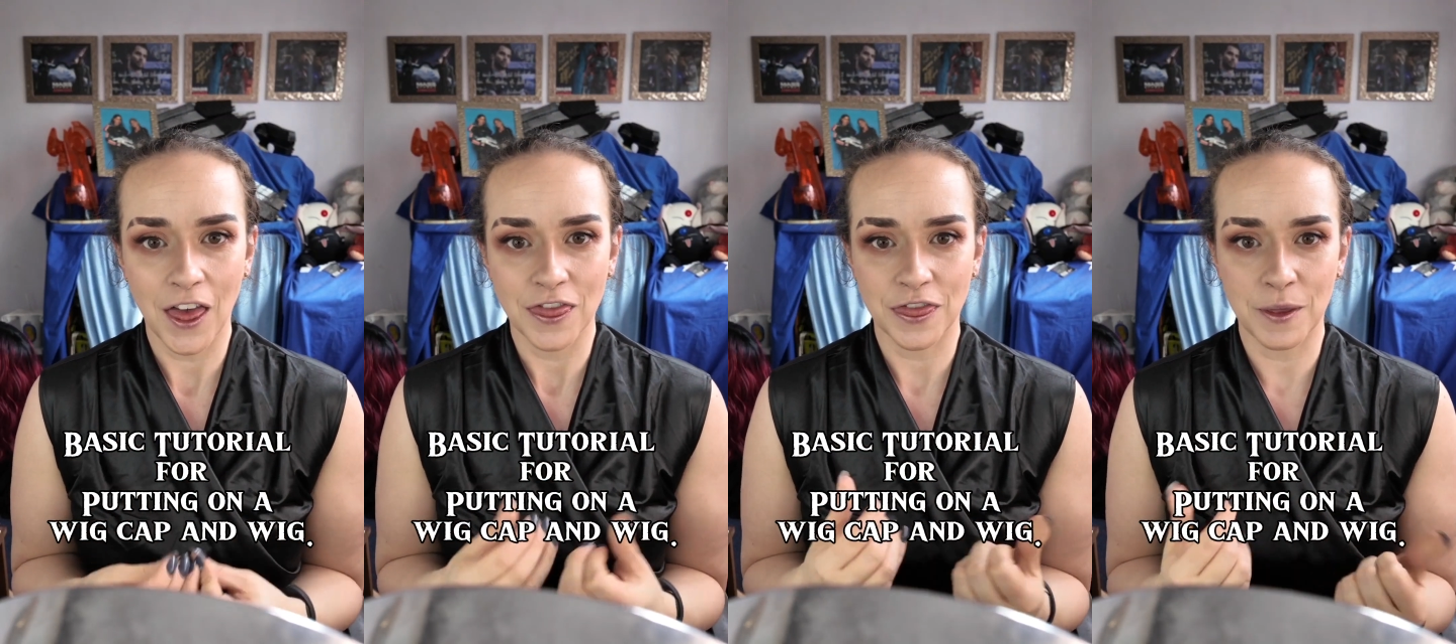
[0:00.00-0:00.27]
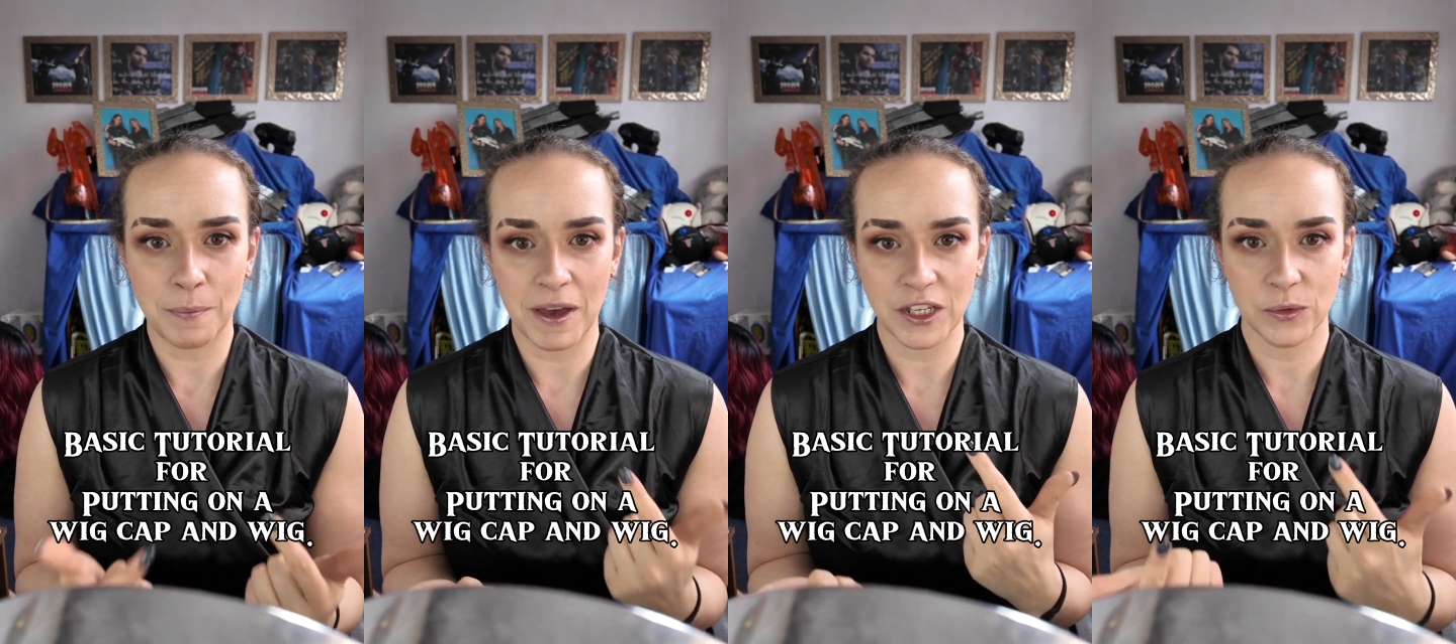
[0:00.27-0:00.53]

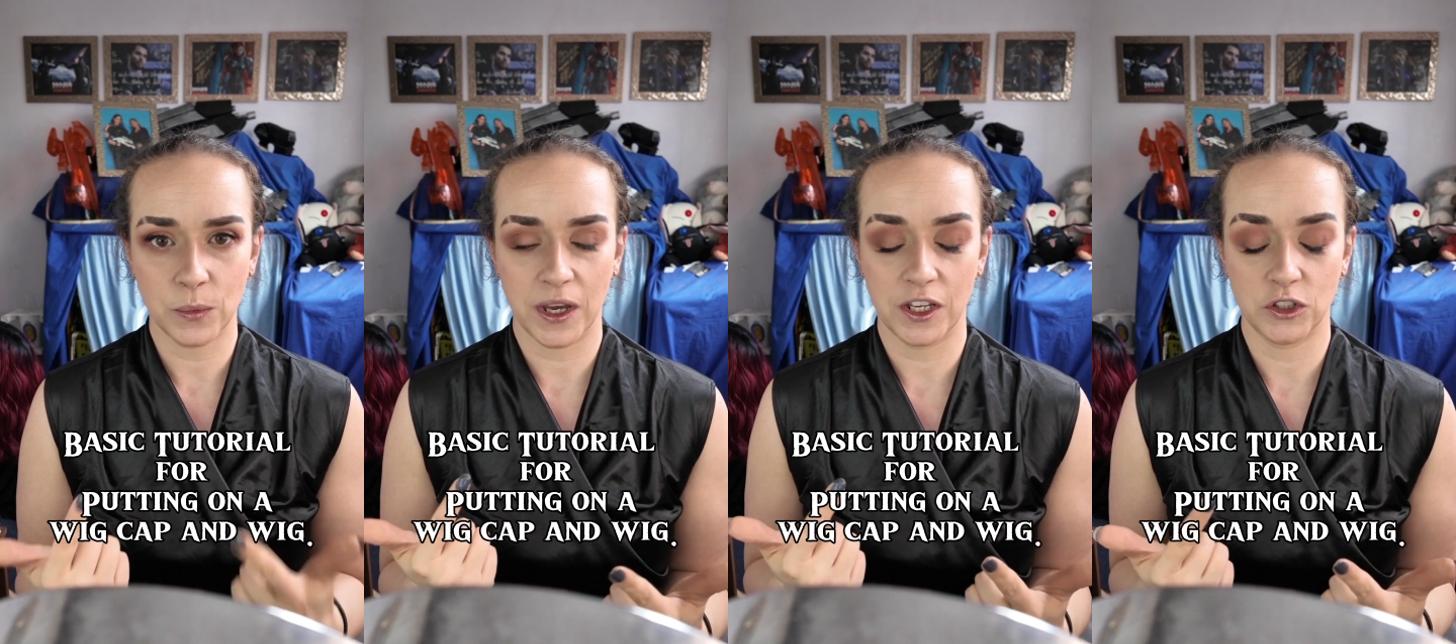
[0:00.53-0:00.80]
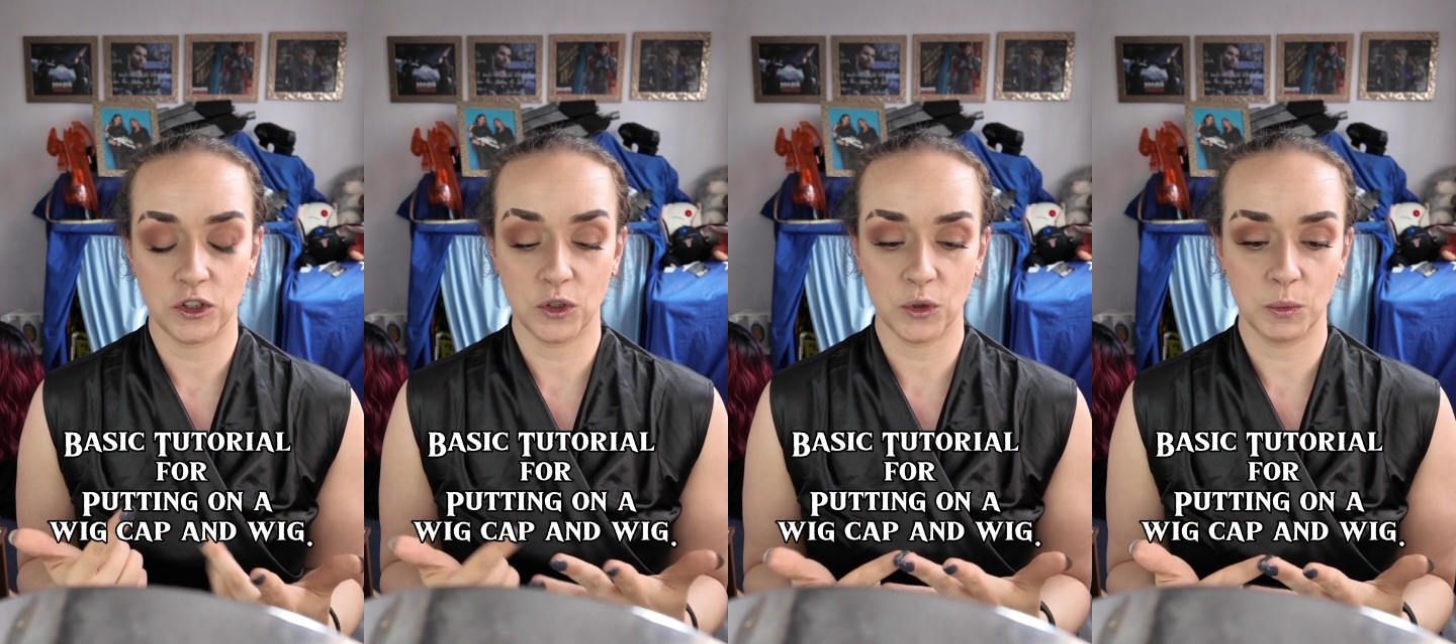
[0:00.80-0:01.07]
the best way
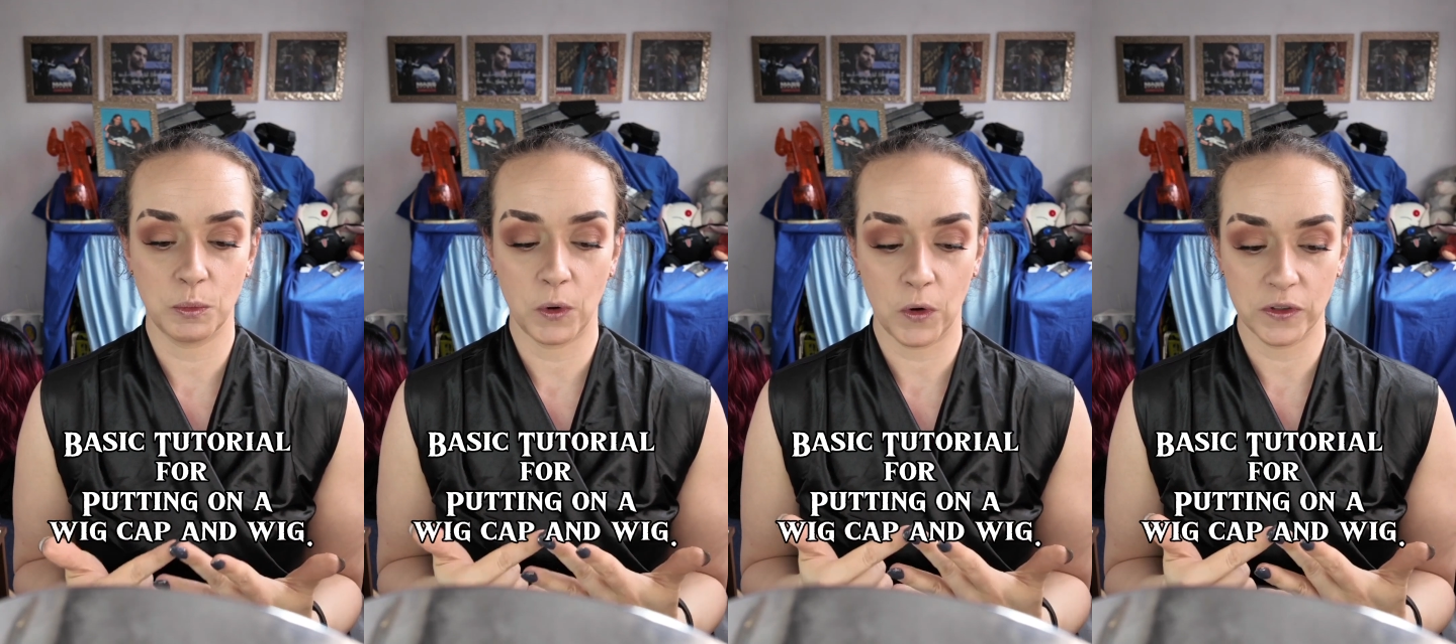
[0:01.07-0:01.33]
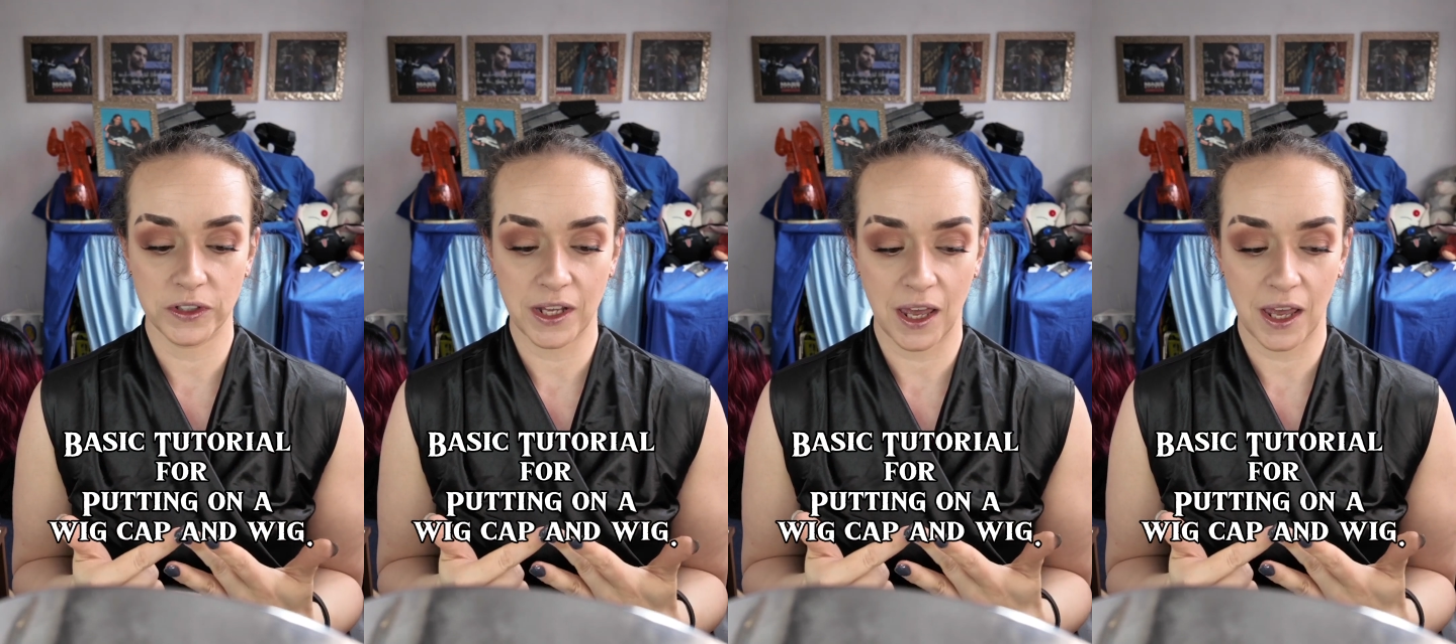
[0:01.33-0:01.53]
to put